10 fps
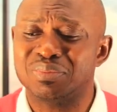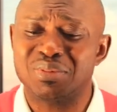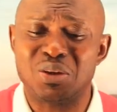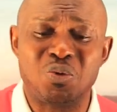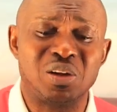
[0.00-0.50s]

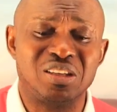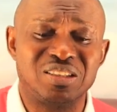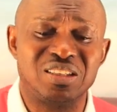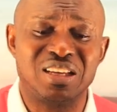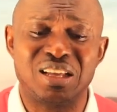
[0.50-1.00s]

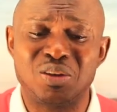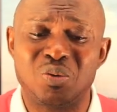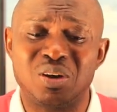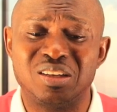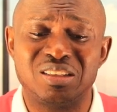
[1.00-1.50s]
equality and
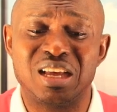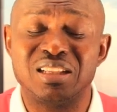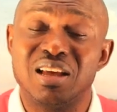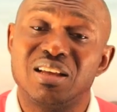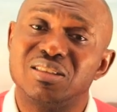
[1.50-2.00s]
equality.
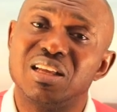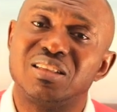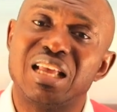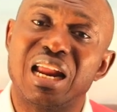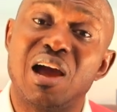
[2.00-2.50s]

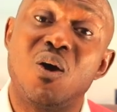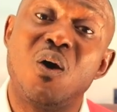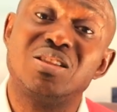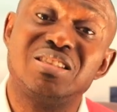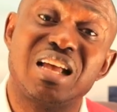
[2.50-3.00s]
See, there are
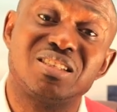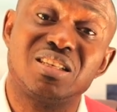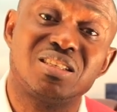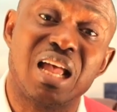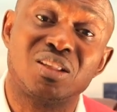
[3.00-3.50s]

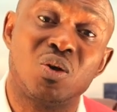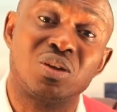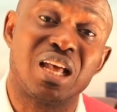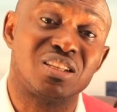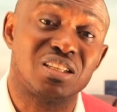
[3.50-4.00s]
ordinances that
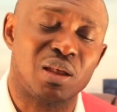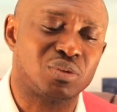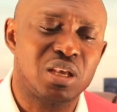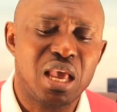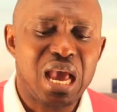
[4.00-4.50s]
God has
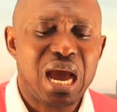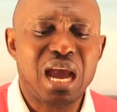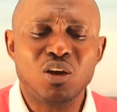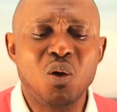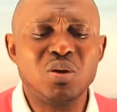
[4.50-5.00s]
kept.
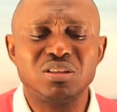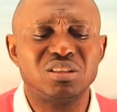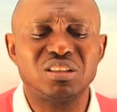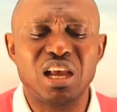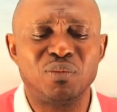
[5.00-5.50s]
I
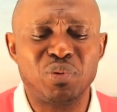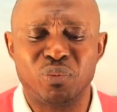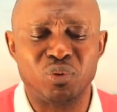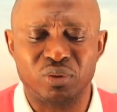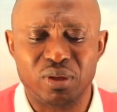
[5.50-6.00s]
always tell
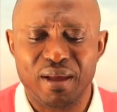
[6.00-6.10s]
people,